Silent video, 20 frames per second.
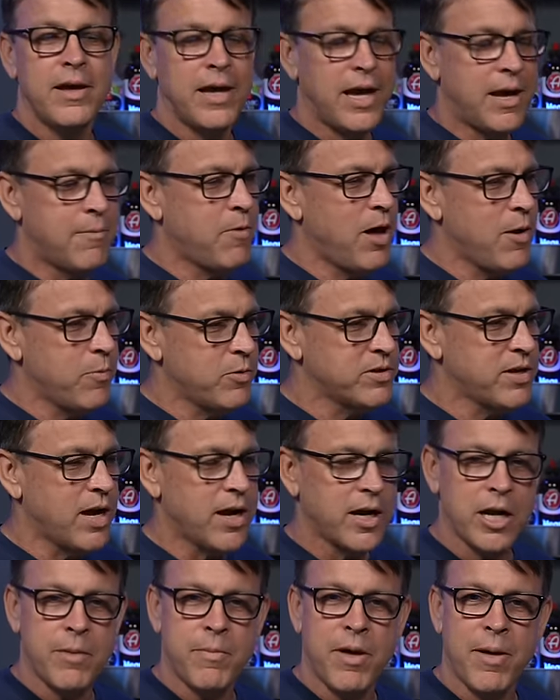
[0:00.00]
And while we're
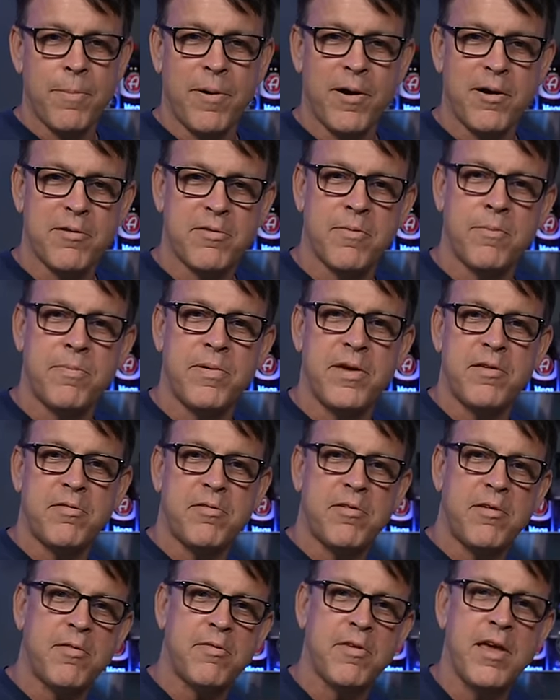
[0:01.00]
talking about parts and
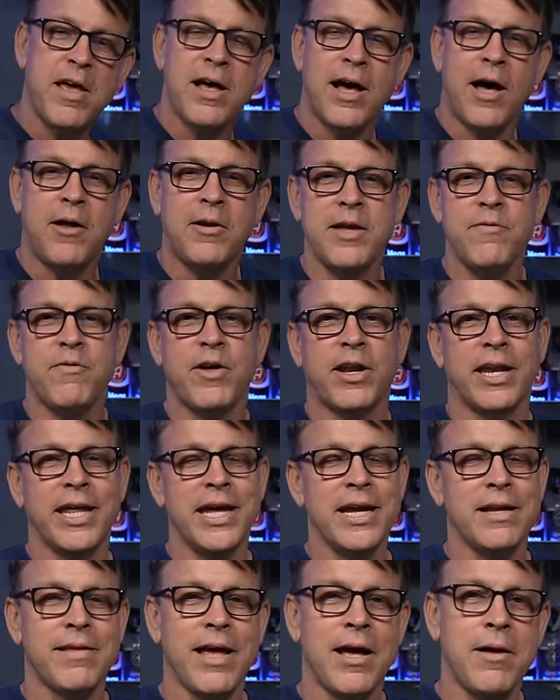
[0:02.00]
pieces, I'll leave a
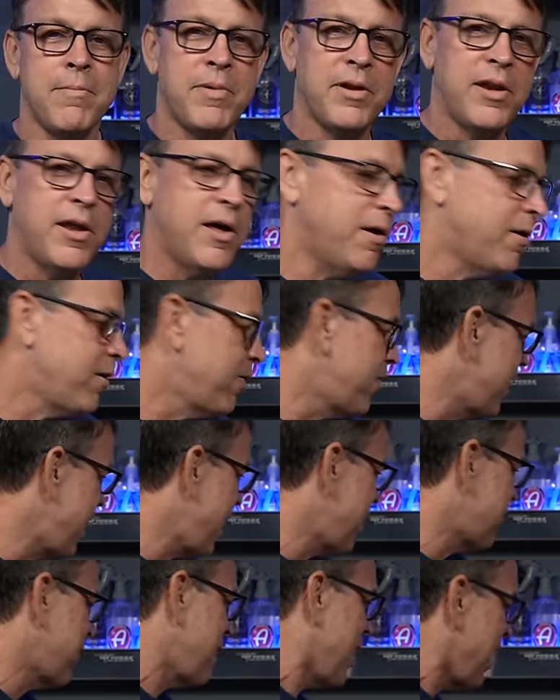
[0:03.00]
link down below that
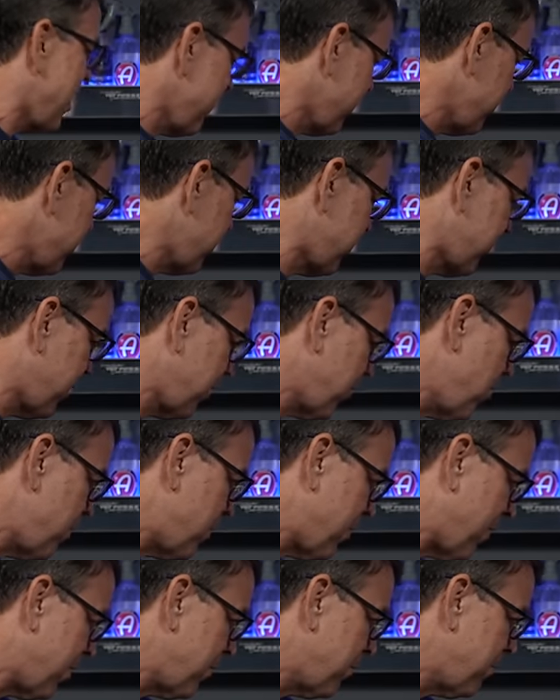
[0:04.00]
has every single
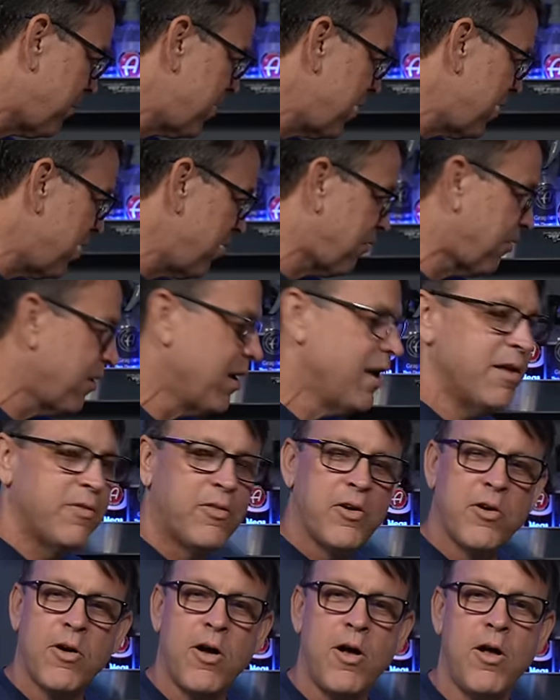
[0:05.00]
part and piece.
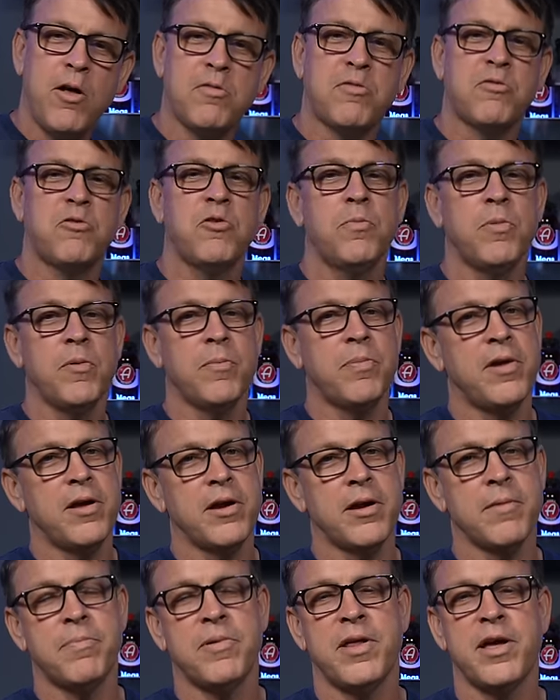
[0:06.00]
They're all super plug
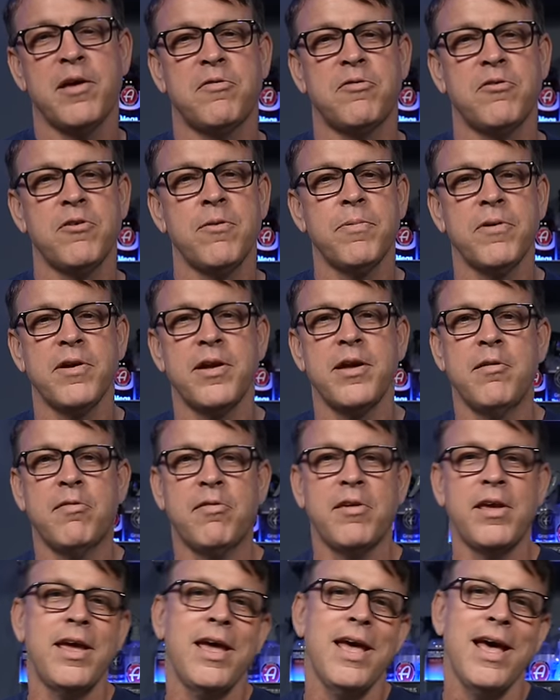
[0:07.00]
and play, super
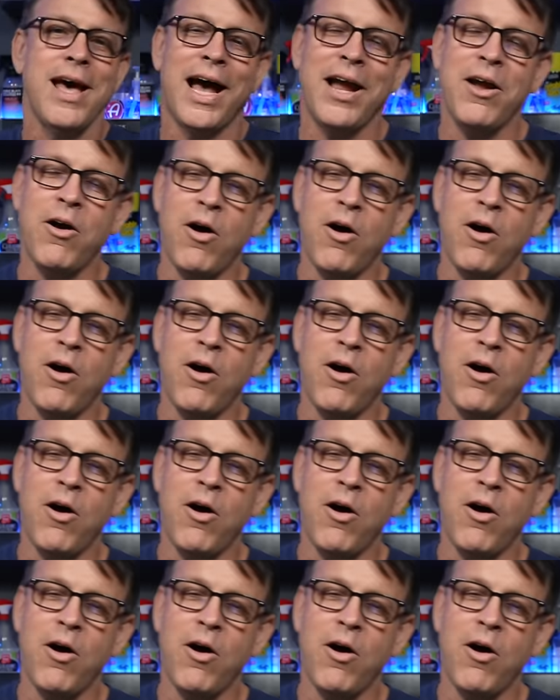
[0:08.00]
easy. I